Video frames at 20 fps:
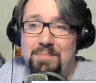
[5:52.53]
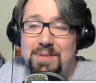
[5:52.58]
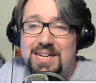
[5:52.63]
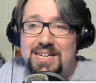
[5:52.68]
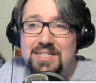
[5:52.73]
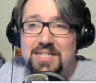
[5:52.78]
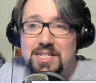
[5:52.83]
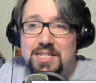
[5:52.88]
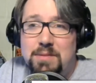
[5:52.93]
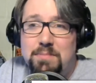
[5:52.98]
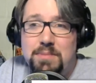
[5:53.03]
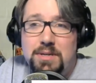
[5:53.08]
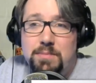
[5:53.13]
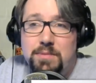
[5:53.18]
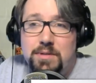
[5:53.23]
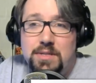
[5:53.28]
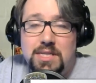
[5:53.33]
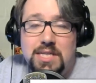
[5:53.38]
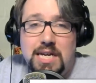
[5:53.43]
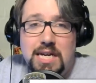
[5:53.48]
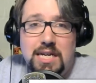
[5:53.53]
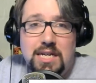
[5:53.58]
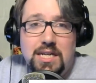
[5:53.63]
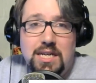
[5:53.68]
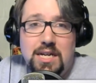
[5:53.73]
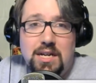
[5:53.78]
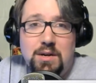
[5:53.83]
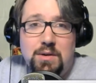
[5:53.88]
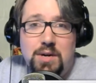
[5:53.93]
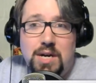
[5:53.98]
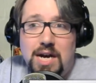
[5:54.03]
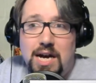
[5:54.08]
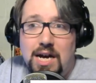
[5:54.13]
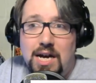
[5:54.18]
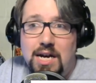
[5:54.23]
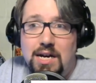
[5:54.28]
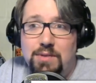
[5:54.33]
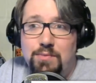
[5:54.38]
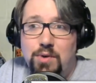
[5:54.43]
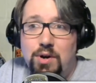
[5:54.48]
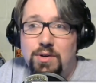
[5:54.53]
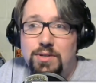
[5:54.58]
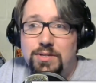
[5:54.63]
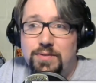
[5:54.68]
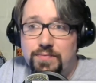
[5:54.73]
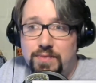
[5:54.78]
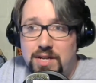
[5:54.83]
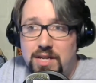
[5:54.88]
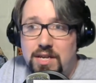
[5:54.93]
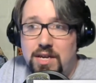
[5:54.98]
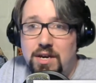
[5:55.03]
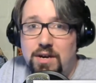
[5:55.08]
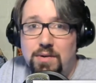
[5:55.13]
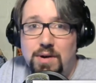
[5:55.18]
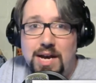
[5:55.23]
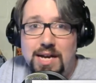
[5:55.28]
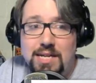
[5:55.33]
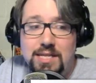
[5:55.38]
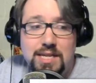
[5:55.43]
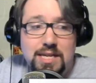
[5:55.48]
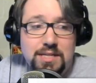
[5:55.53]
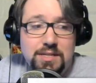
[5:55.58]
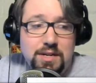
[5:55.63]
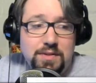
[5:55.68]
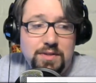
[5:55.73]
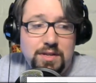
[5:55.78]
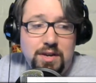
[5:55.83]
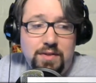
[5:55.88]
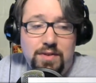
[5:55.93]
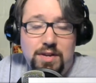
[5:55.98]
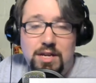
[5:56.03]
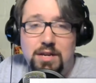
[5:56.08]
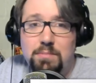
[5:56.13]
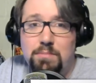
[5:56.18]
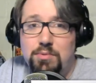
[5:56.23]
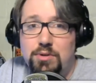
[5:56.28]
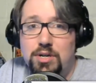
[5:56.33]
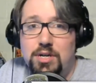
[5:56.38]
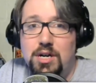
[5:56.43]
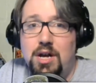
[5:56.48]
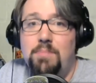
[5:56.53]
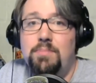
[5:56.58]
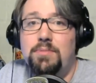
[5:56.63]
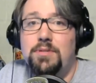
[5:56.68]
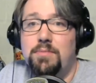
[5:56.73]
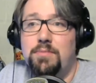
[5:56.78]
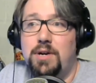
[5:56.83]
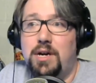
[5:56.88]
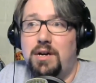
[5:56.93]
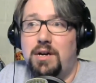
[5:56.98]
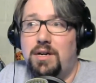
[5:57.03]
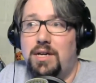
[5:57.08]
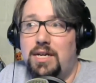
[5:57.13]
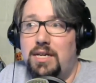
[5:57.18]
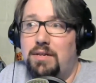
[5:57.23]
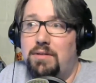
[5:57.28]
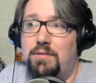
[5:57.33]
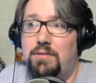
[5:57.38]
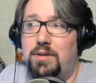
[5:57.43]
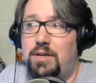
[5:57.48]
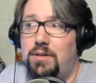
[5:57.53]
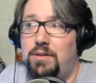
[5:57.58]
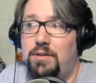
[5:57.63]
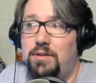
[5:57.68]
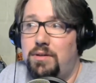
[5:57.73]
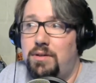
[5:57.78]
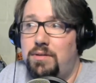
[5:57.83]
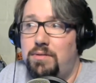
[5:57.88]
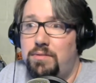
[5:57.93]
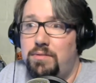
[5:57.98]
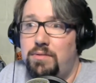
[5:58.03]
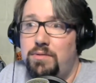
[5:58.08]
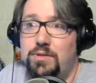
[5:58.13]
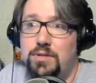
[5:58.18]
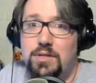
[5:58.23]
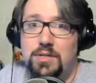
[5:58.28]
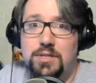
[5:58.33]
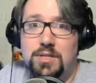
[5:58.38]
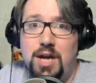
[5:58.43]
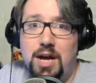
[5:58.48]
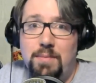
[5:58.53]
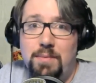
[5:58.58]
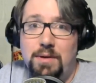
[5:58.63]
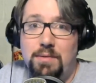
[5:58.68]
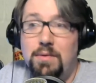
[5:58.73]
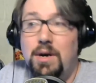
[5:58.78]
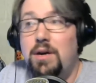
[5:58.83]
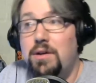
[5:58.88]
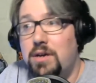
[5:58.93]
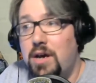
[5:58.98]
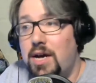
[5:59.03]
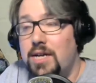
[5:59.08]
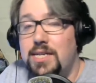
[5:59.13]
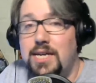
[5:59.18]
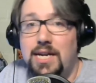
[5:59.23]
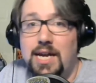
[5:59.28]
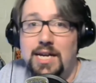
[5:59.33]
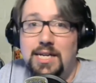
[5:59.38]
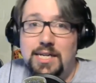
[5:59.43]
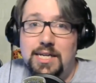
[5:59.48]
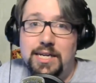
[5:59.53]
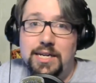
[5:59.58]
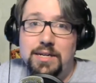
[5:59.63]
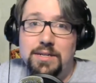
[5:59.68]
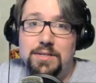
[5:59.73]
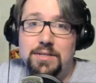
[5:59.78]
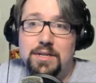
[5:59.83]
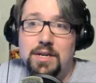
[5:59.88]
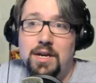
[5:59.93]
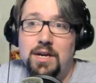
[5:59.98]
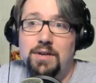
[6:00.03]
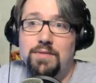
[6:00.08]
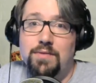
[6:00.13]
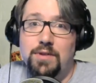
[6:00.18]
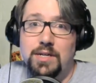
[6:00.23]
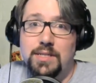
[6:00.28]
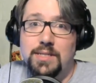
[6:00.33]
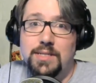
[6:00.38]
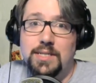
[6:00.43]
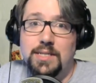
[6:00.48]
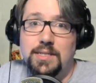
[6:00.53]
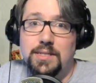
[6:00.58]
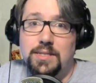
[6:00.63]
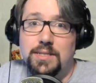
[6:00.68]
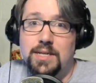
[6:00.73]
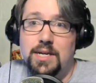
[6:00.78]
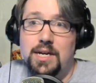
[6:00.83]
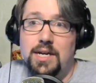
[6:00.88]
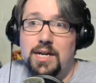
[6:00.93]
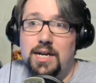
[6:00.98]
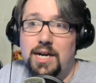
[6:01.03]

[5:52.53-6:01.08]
Because some people think, you know, well, it's a video. I can take this off DVD and put it up somewhere. And who's going to stop me? Well, Content ID is, for instance.